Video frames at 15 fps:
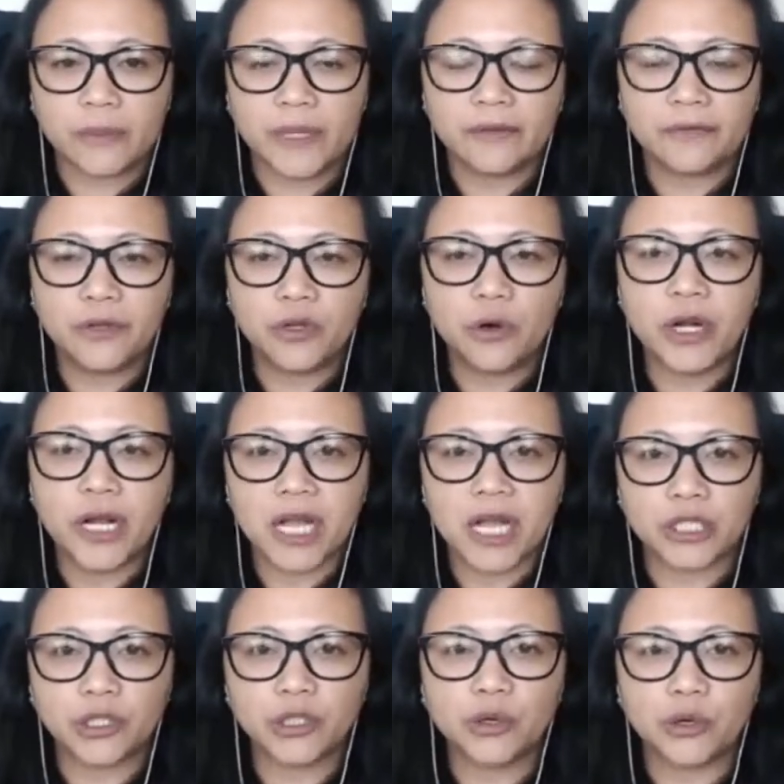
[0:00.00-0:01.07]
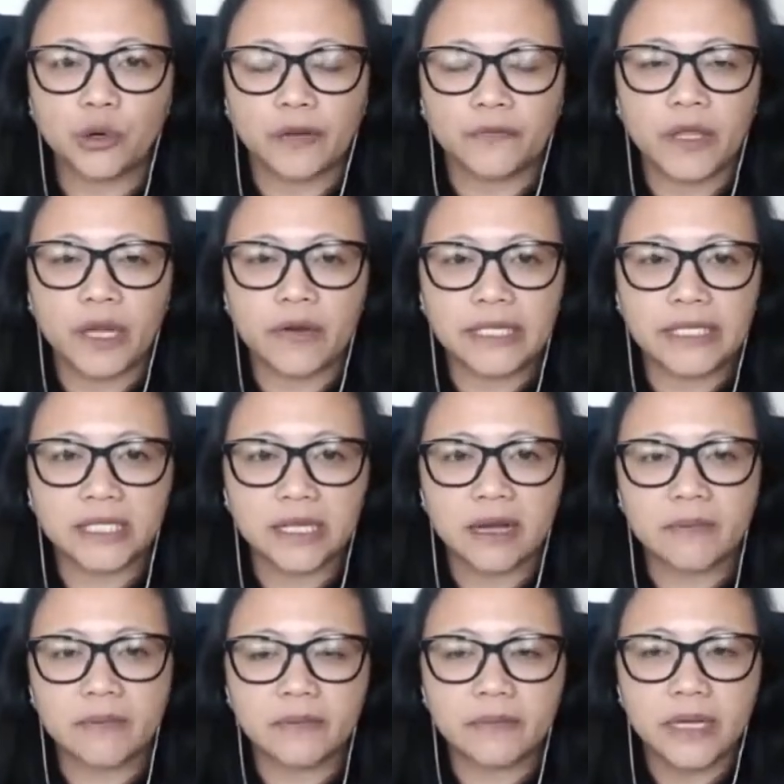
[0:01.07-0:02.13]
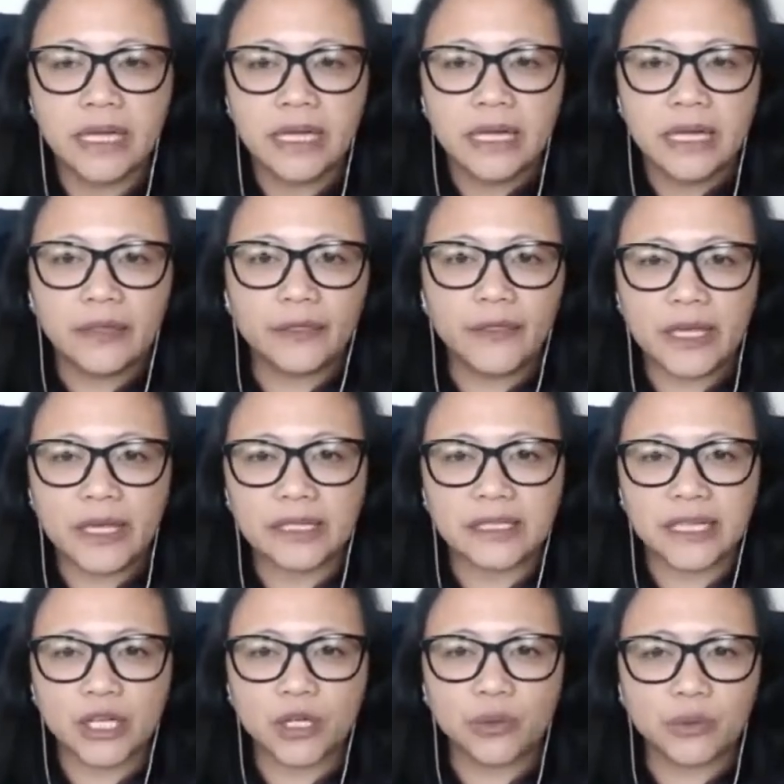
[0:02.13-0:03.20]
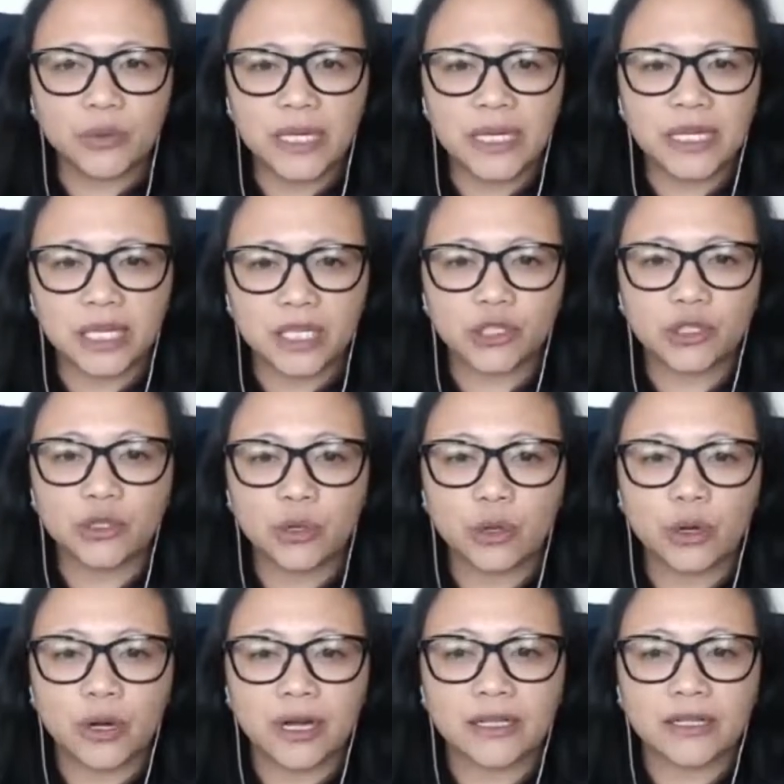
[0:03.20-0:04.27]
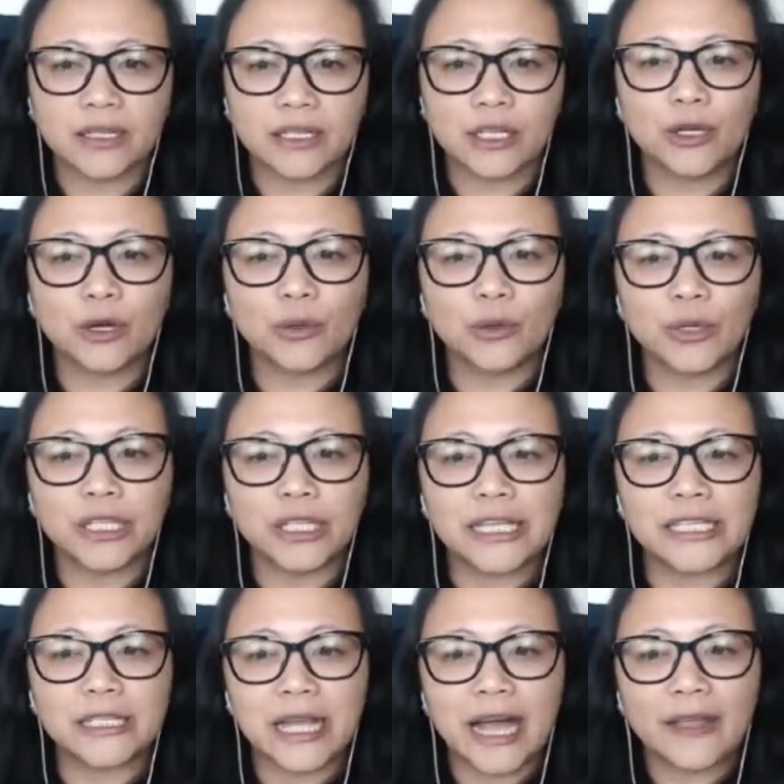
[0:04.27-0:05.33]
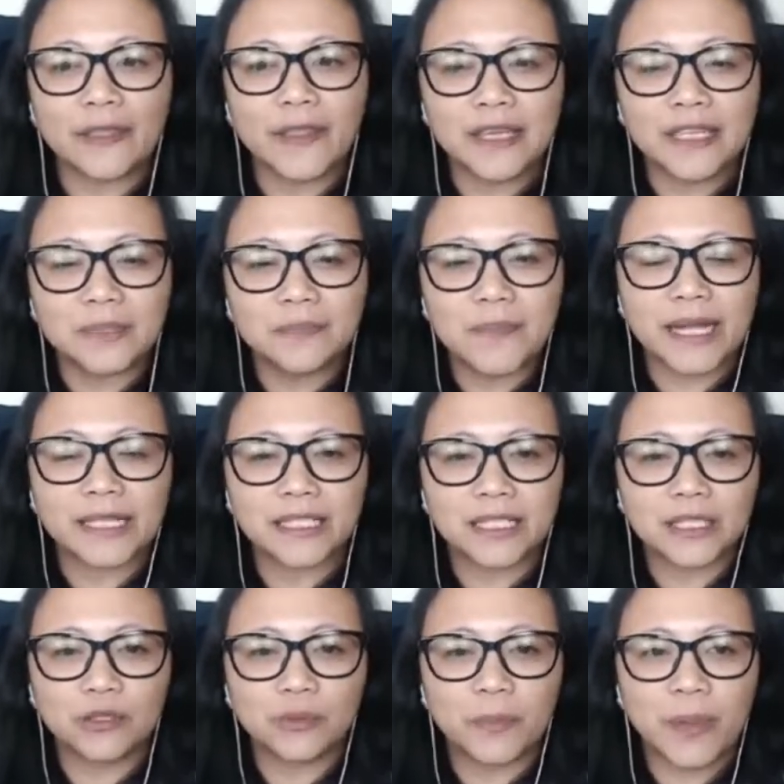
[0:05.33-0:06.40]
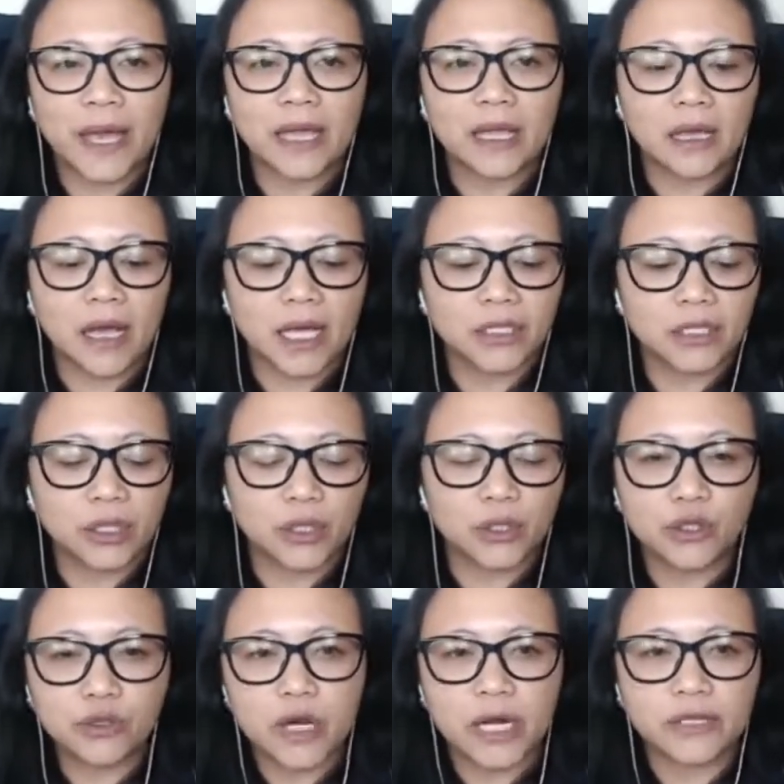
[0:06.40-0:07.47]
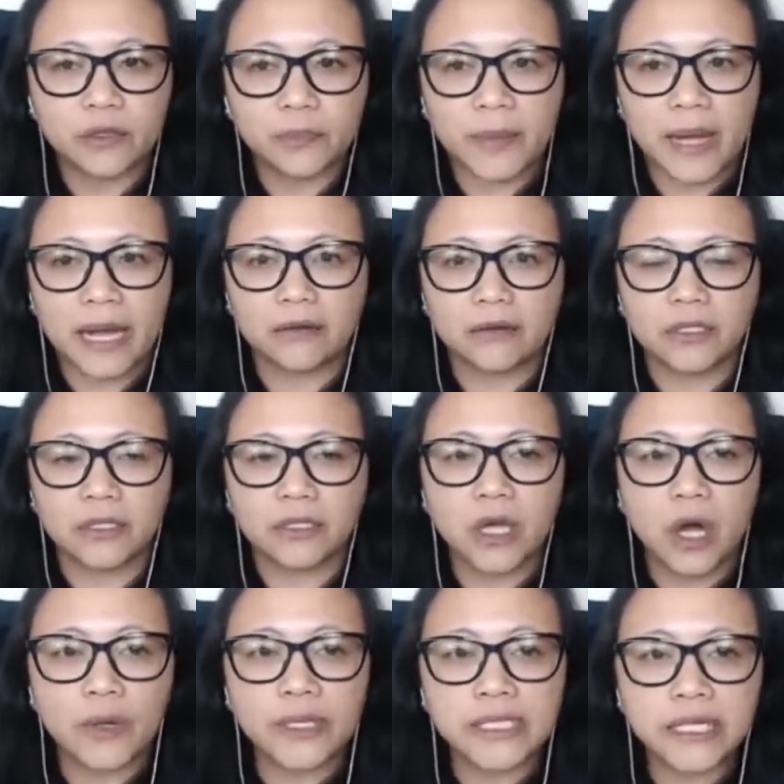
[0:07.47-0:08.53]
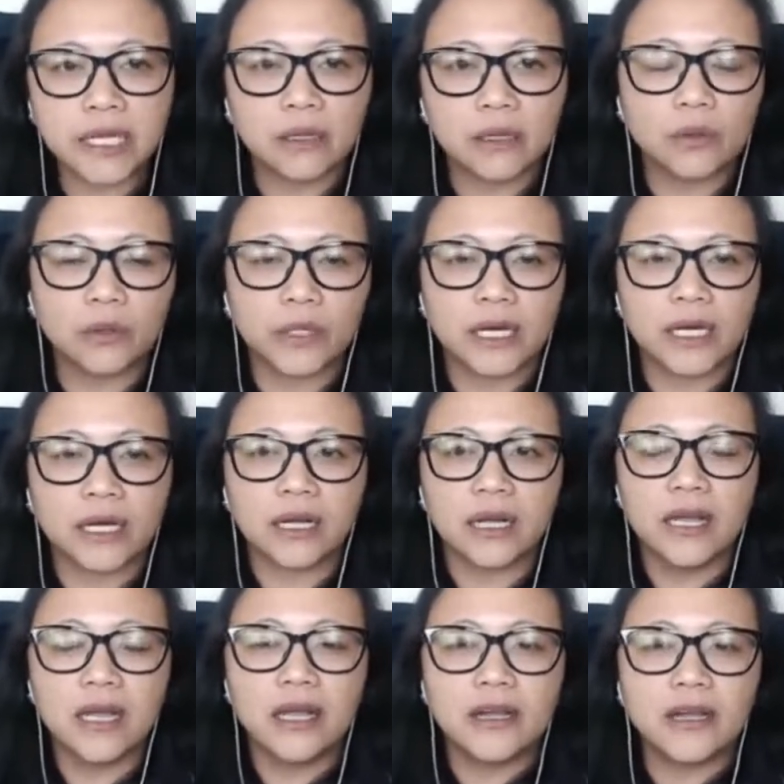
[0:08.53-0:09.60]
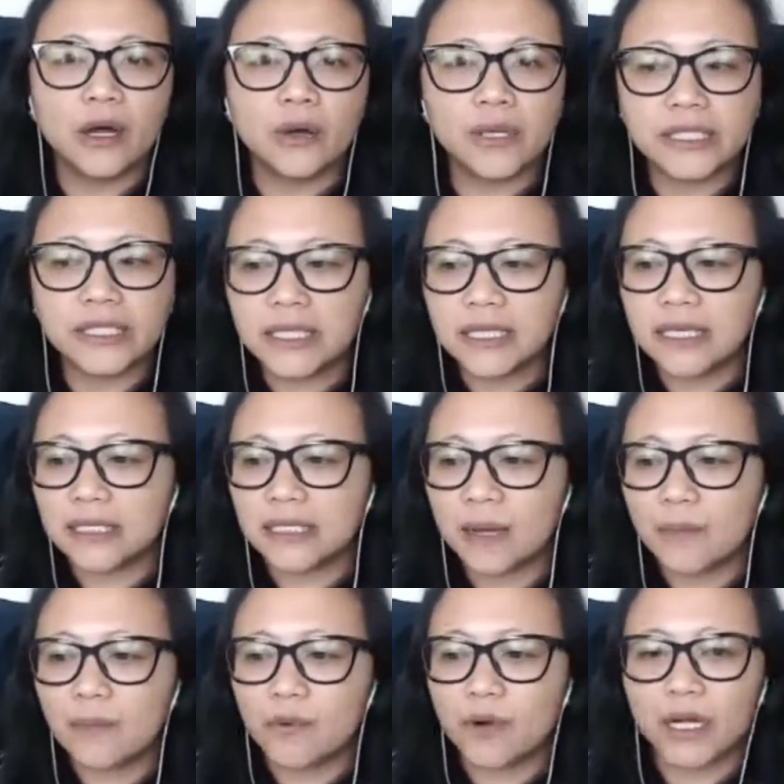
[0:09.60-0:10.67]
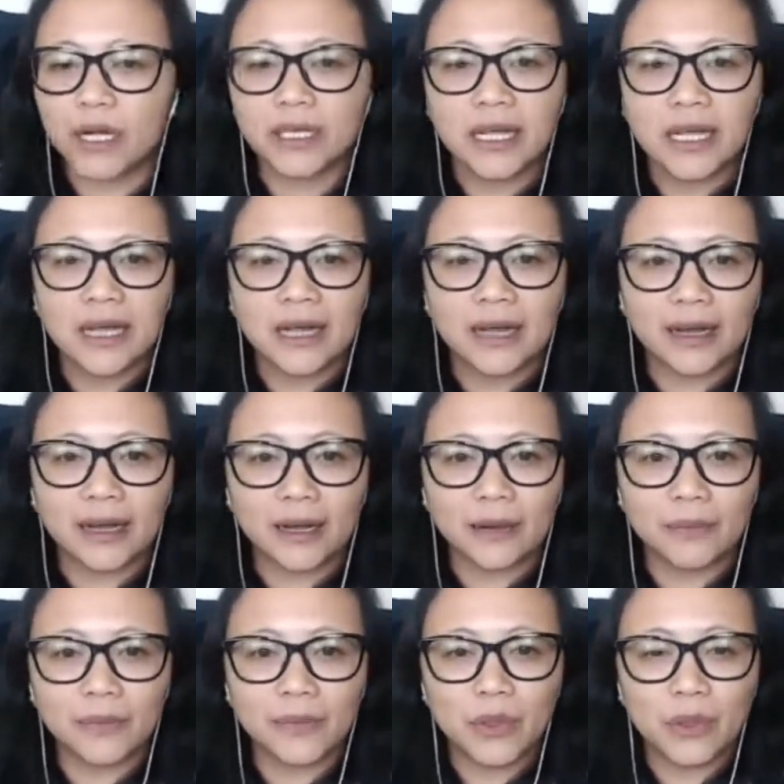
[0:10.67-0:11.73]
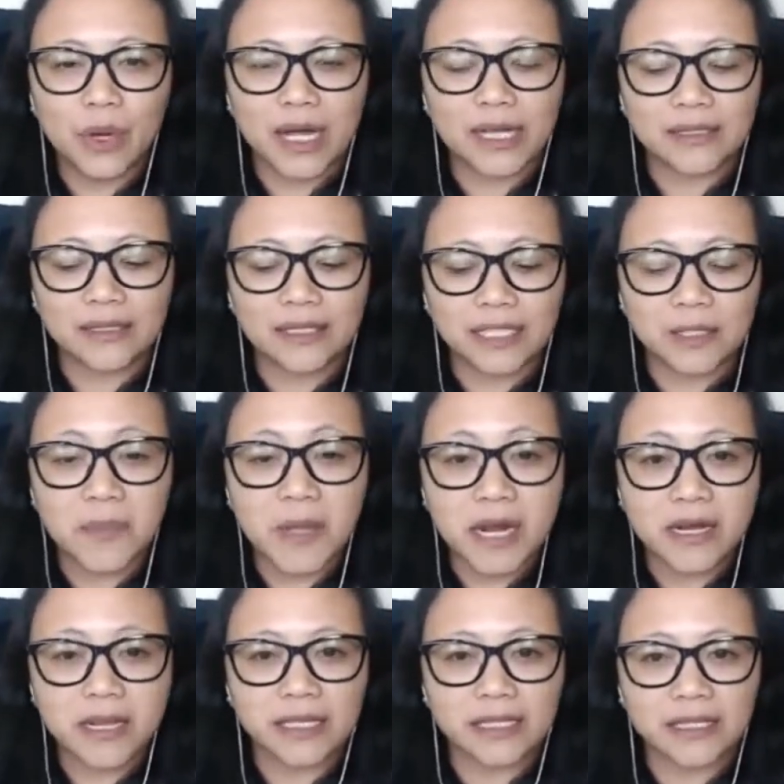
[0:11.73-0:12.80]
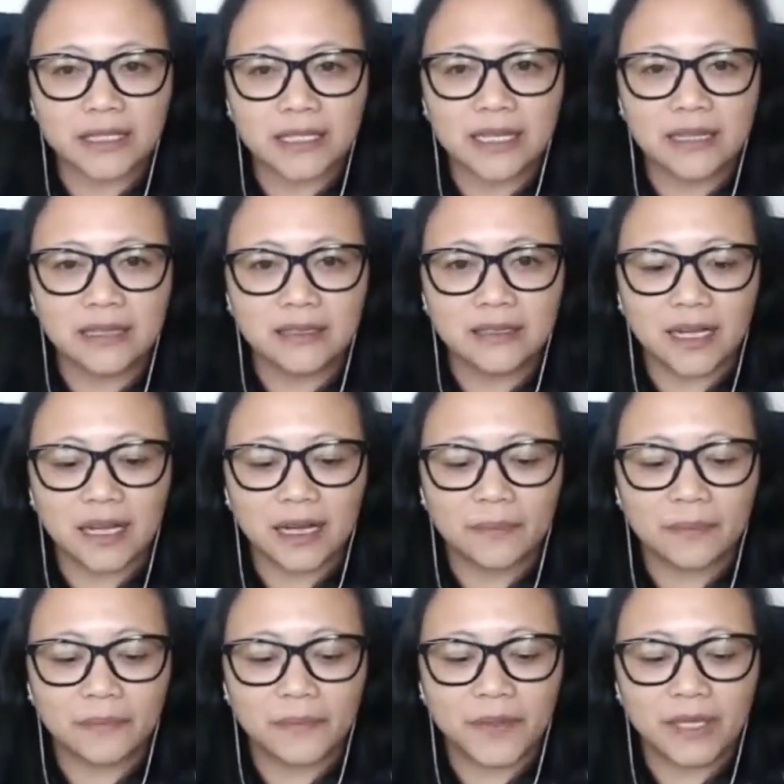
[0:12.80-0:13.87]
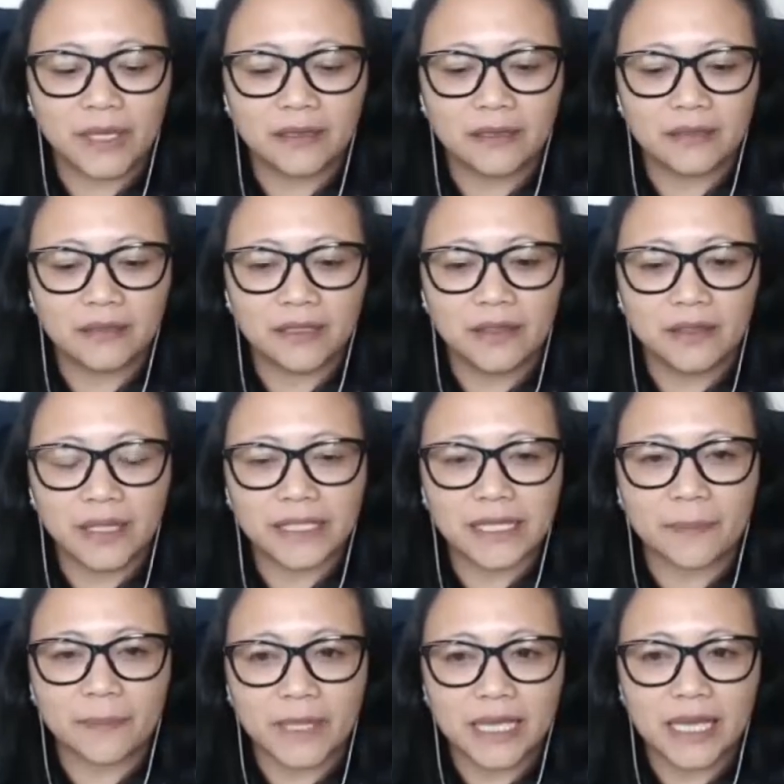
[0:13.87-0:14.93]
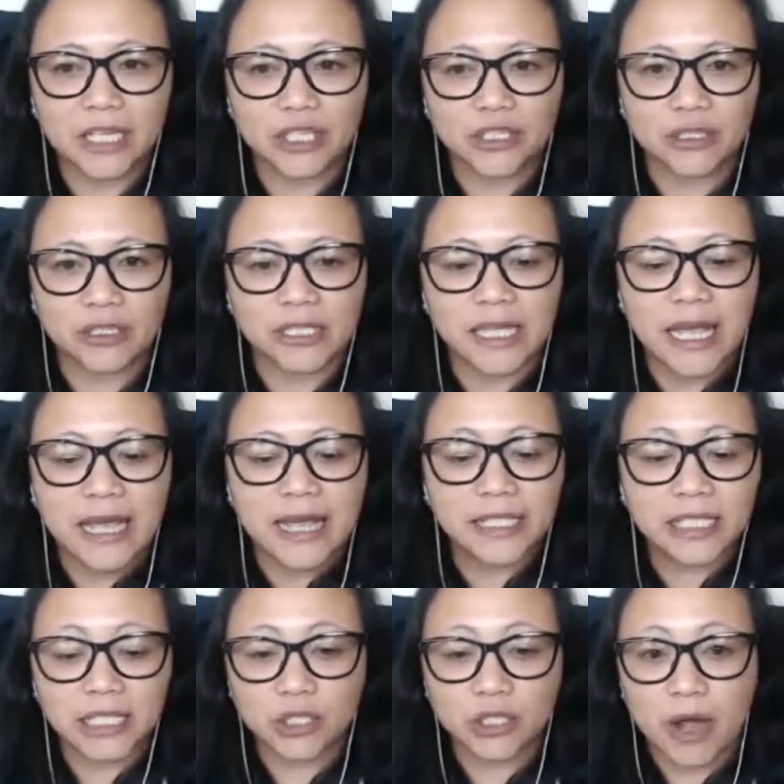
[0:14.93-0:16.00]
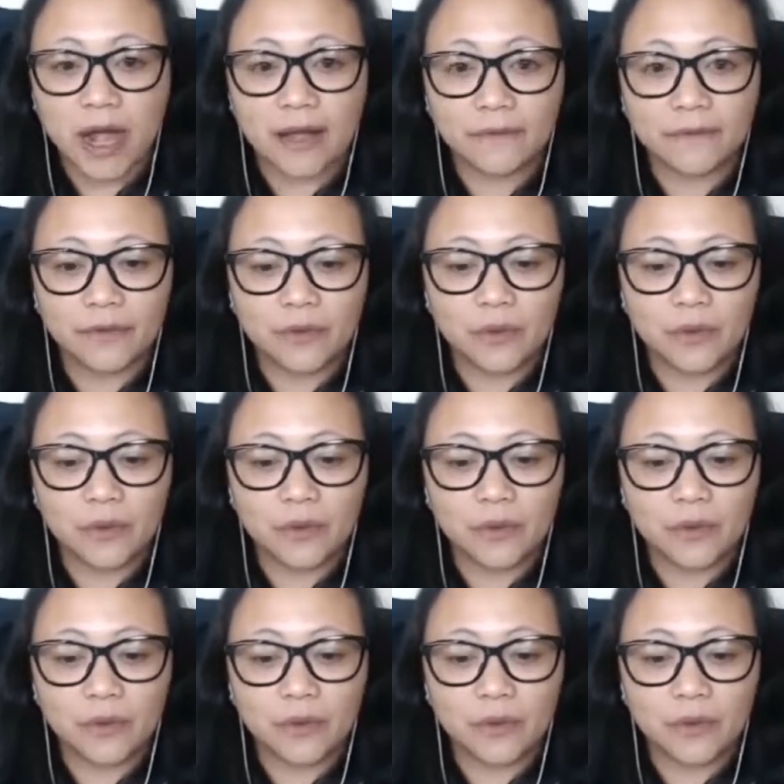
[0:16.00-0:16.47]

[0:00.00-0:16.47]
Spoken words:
But if you're not sure, if there is some things that you're really not sure, I think it's better to pay, I don't know, 200 pounds, go and see a lawyer, go and see someone who has experience in these applications, just to have